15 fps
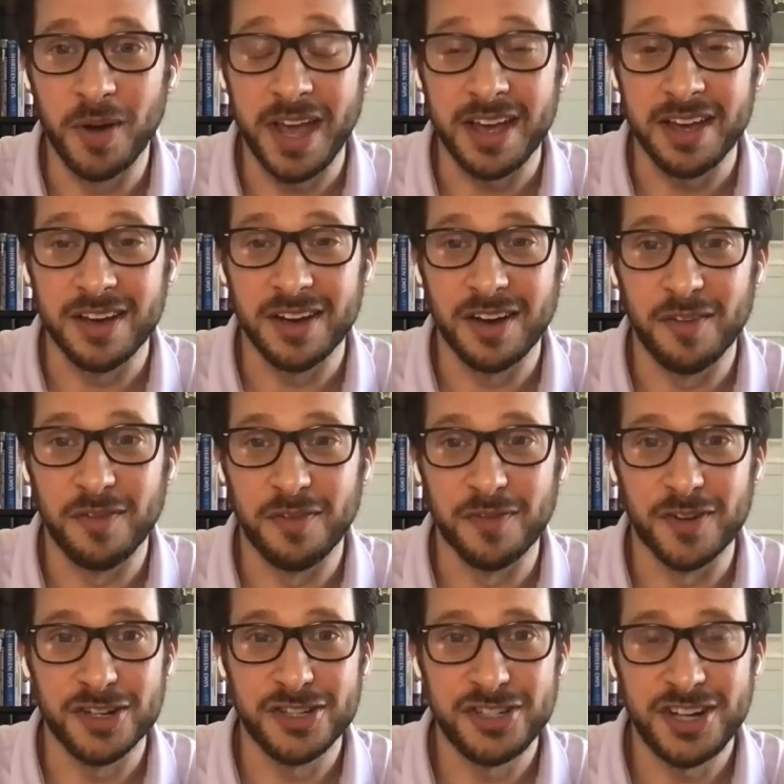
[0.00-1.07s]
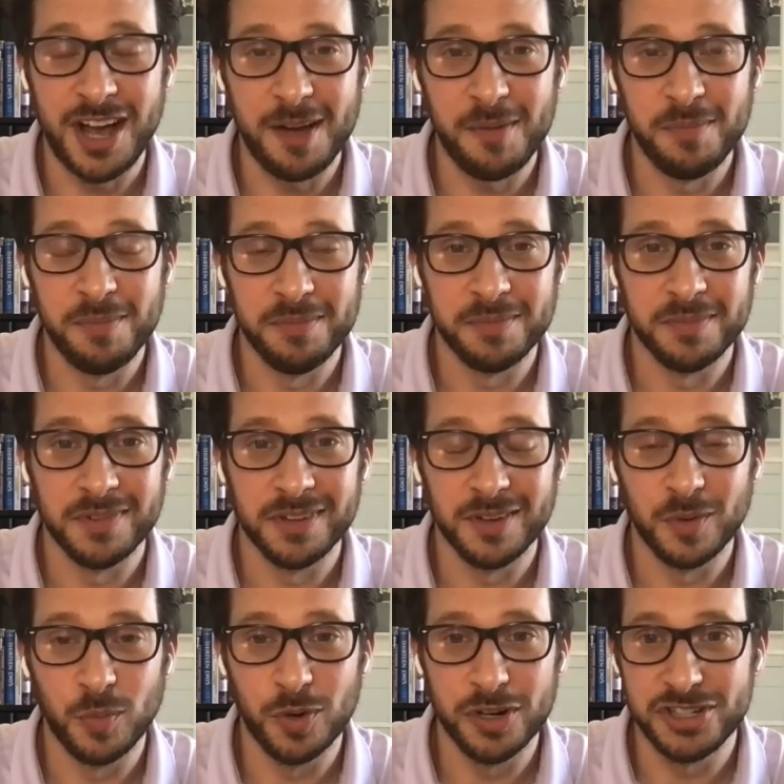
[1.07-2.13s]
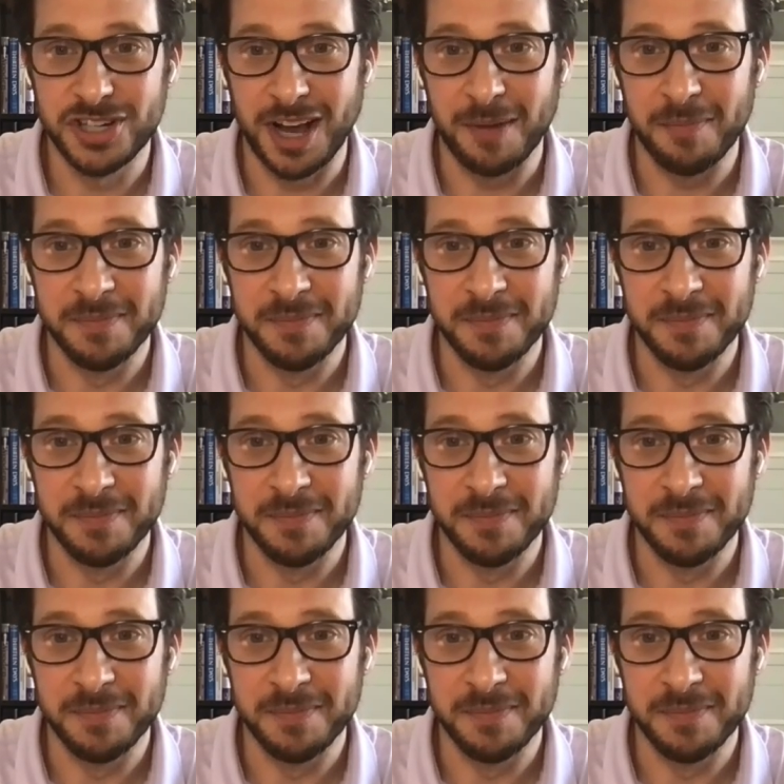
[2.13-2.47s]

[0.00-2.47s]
Okay, first job, worst job.